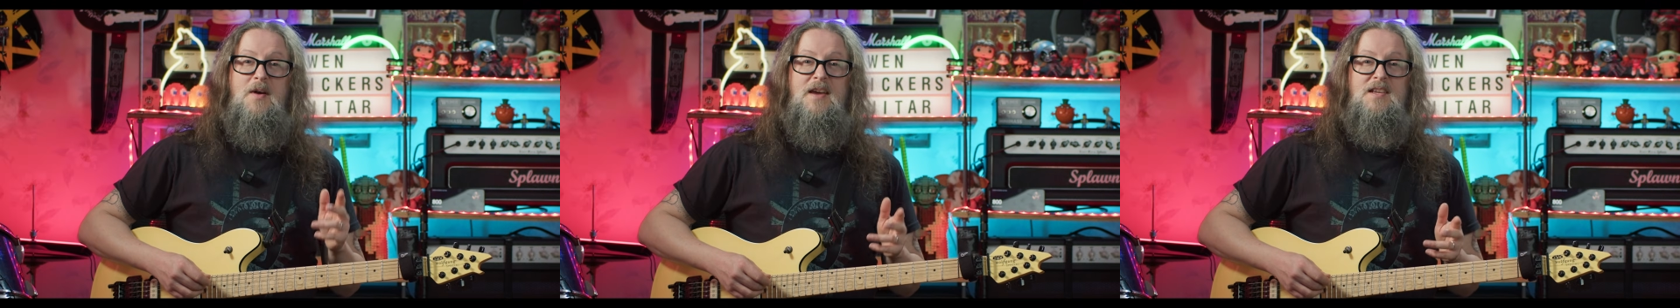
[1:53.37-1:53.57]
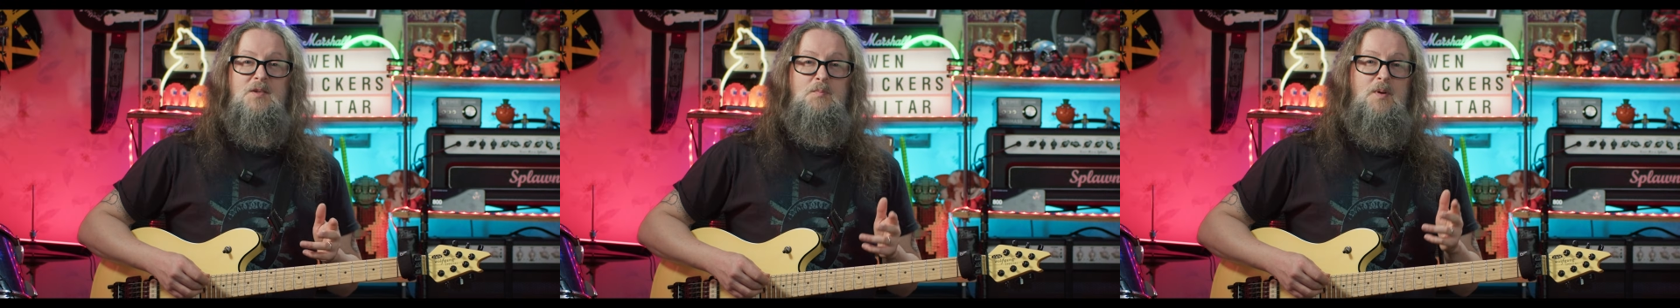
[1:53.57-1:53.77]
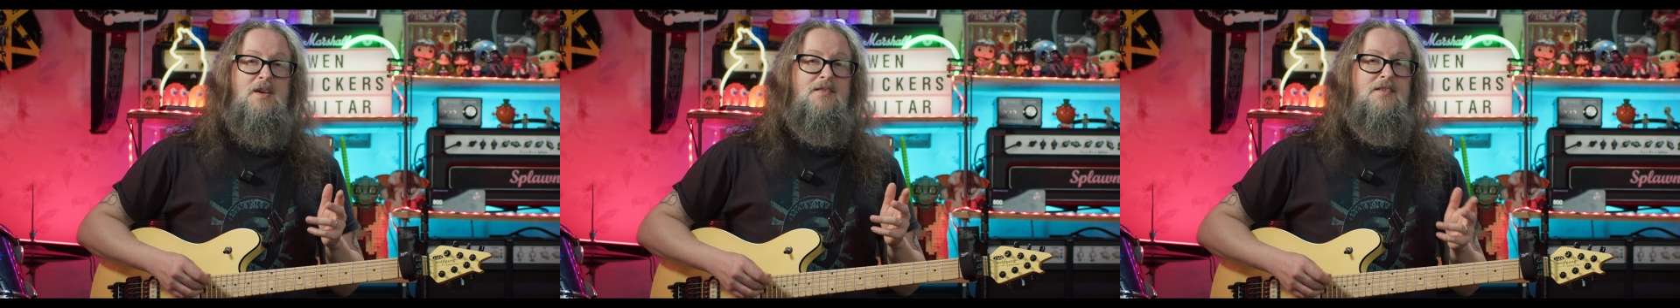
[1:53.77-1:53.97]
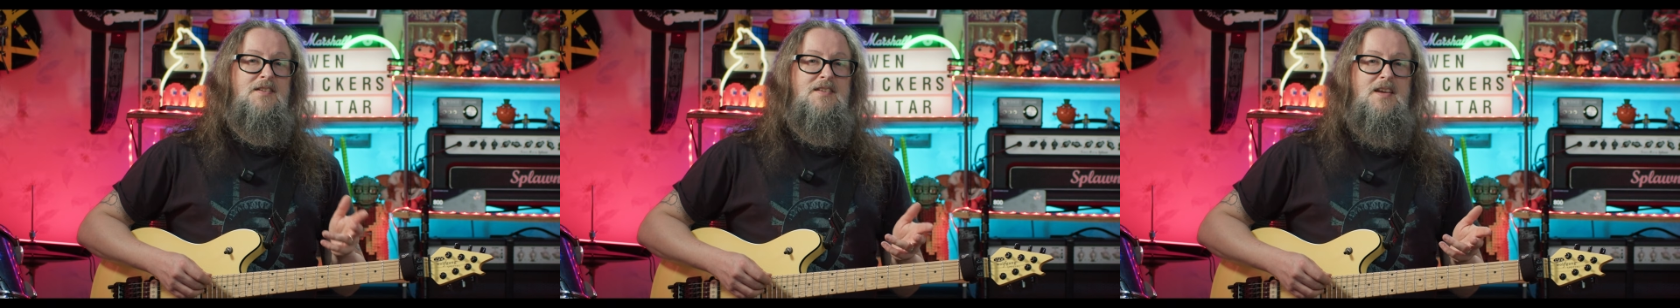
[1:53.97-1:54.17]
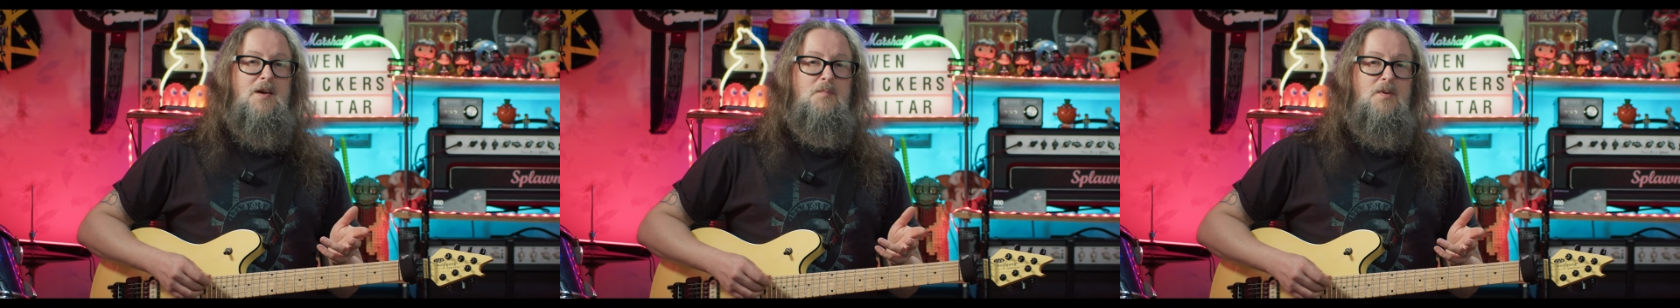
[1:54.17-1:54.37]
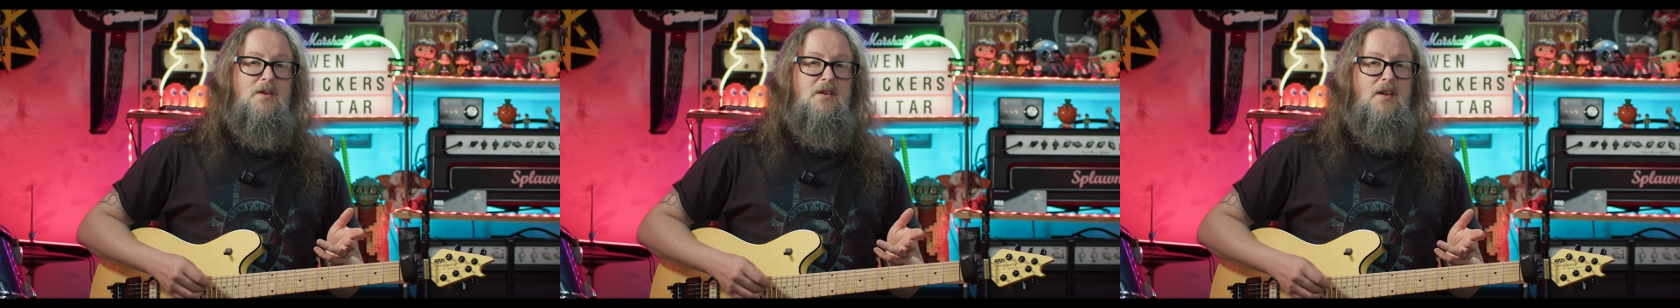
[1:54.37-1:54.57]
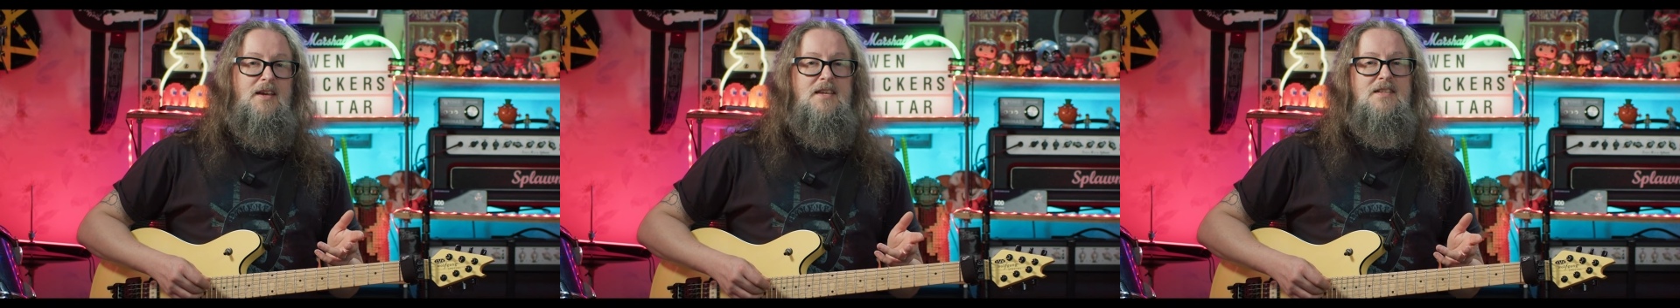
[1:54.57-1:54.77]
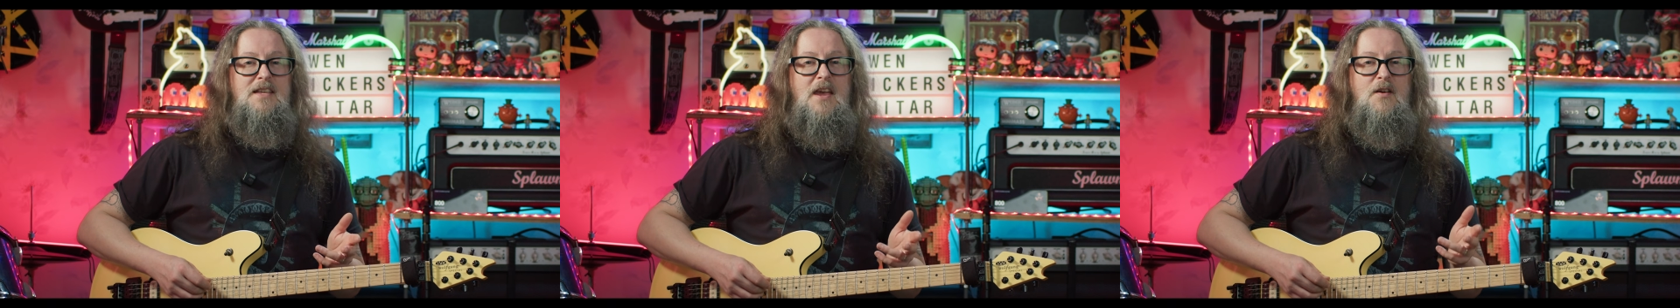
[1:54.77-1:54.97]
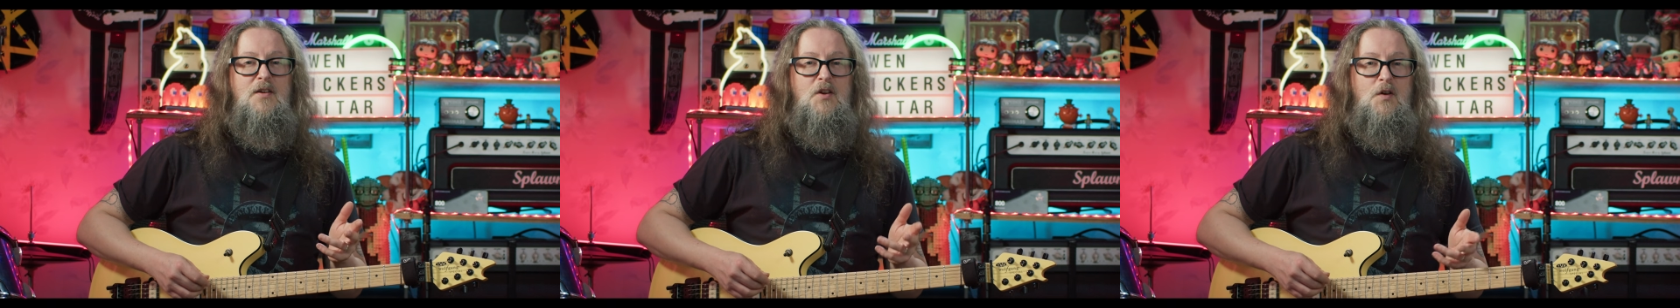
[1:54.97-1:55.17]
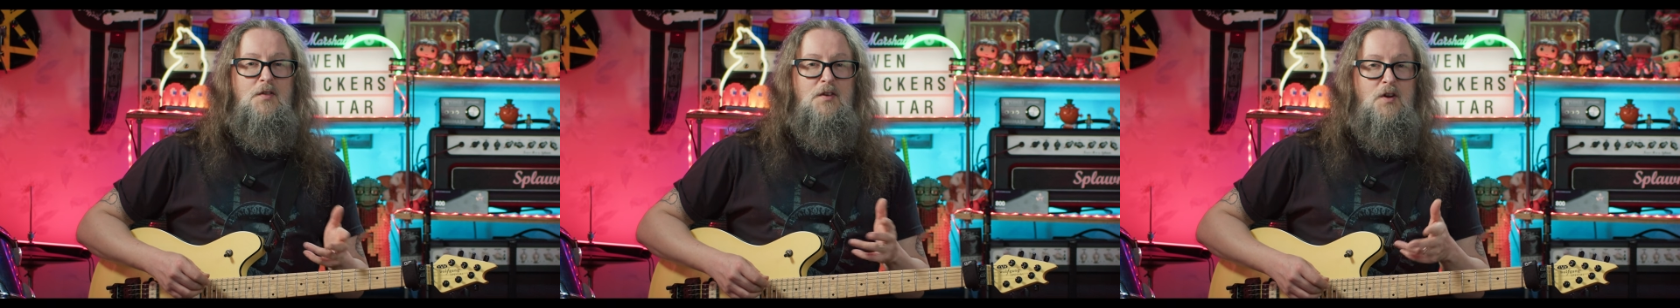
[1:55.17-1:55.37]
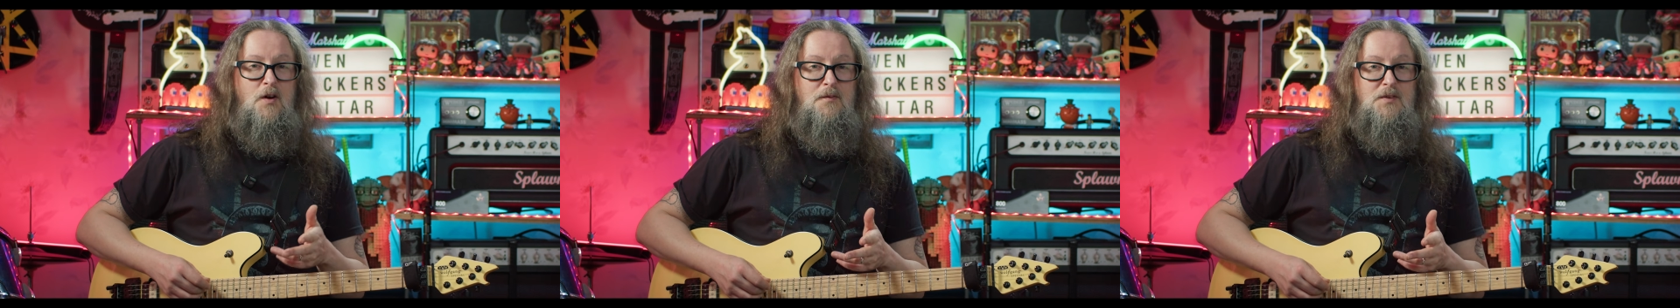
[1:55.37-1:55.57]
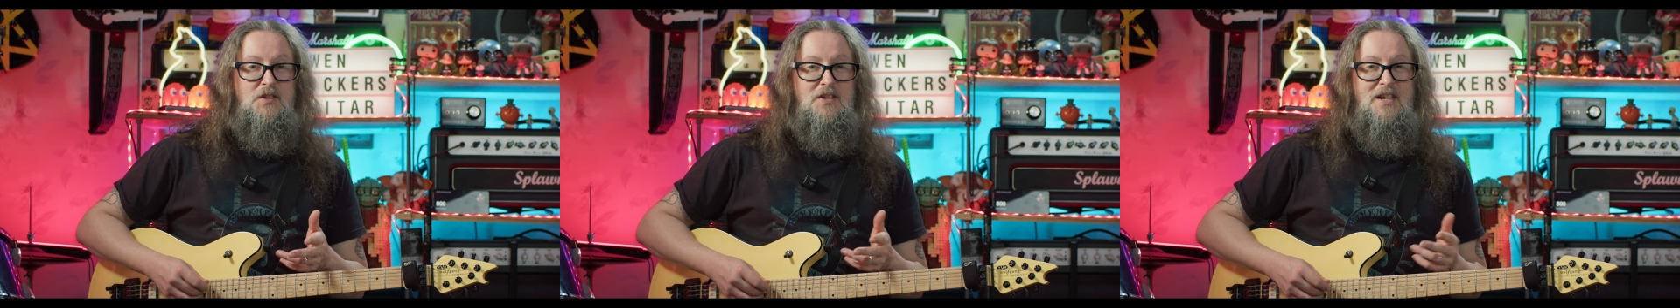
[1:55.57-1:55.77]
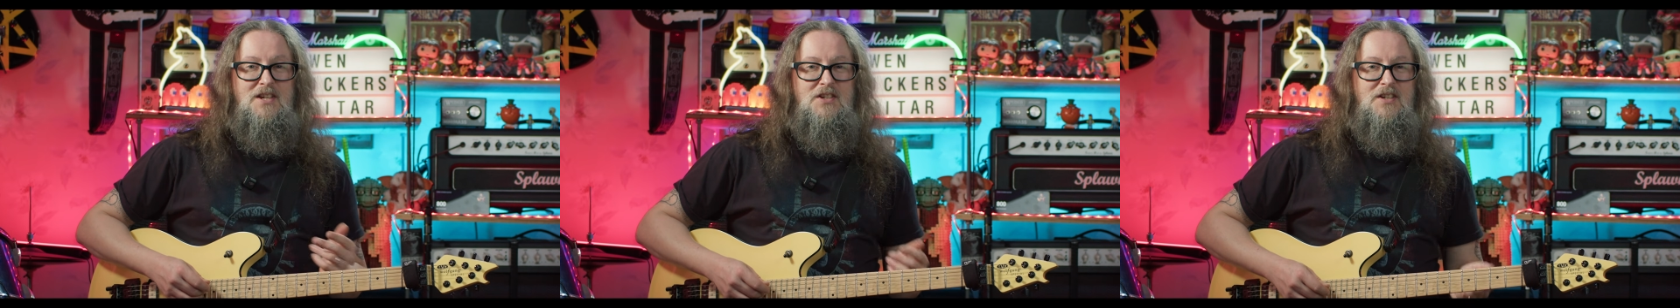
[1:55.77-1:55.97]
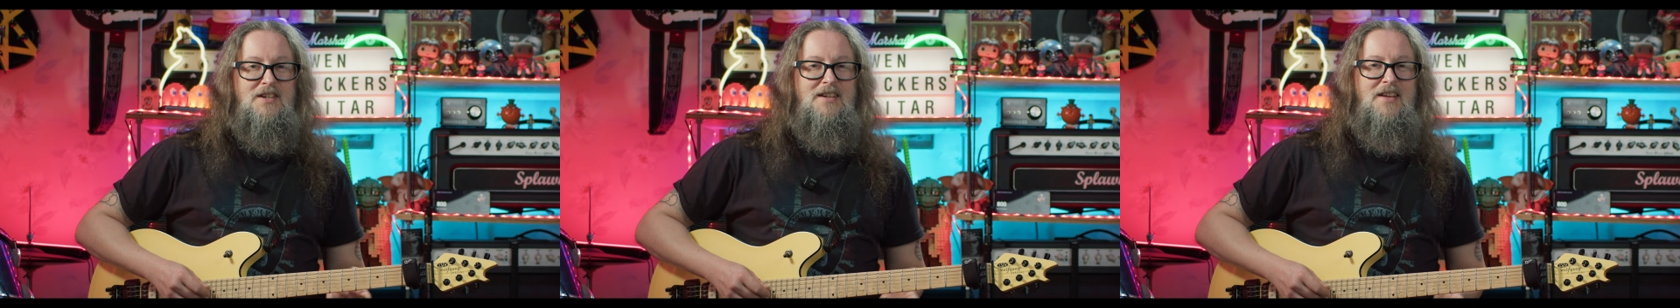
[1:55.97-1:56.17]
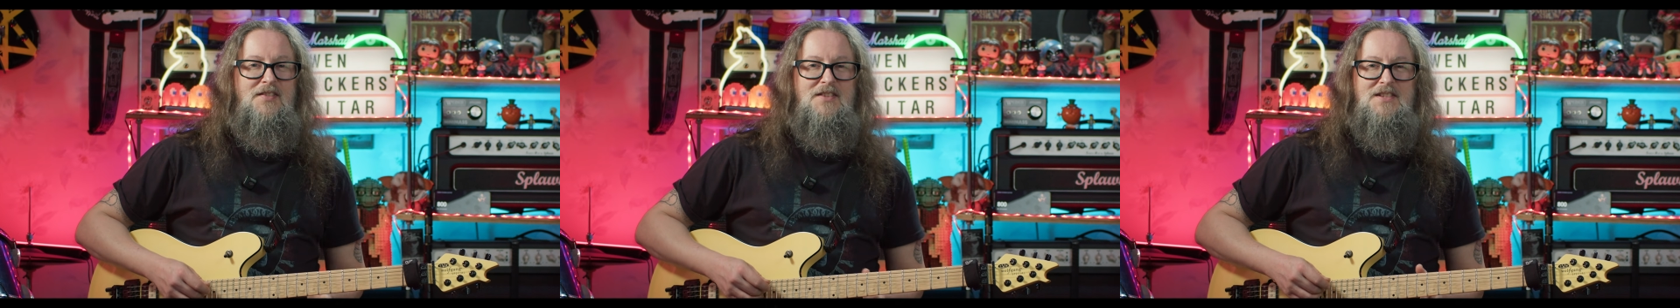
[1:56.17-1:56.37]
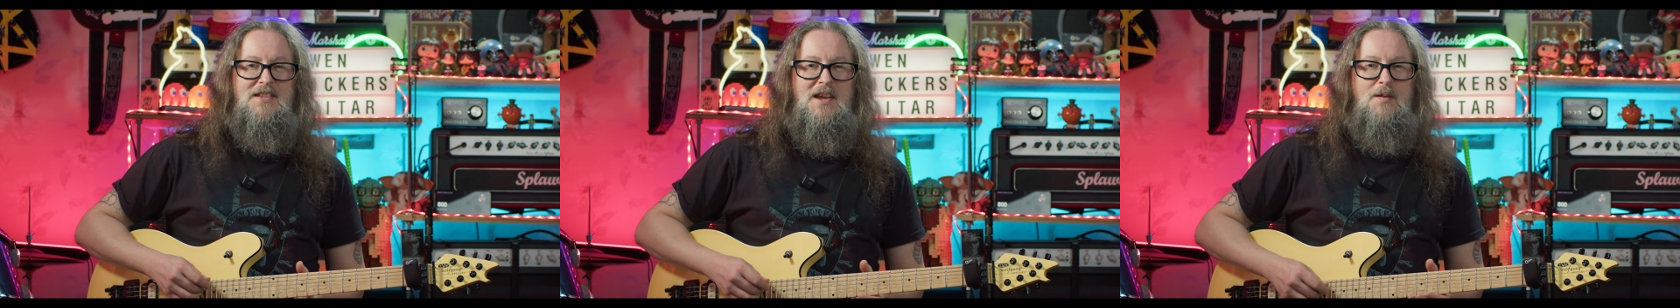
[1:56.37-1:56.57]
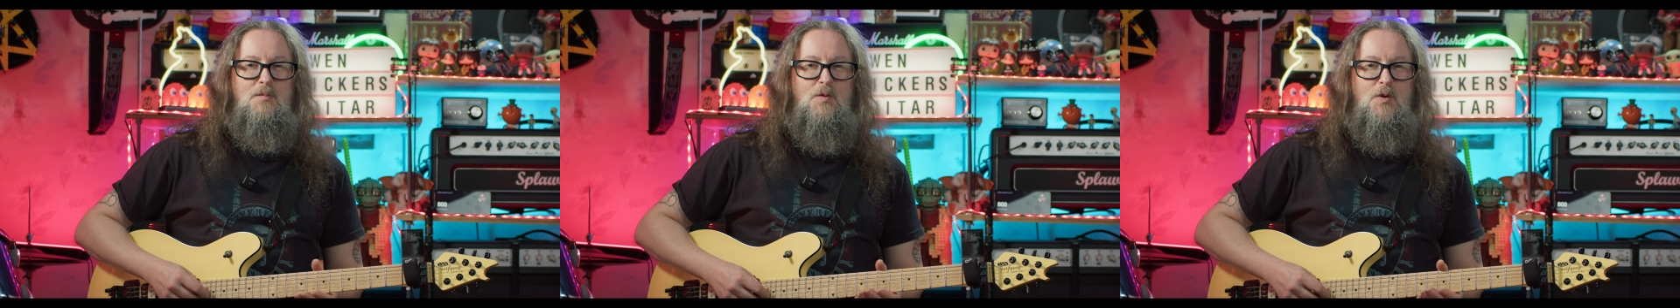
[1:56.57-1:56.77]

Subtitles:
May's picked this up like he's carrying on the conversation in the same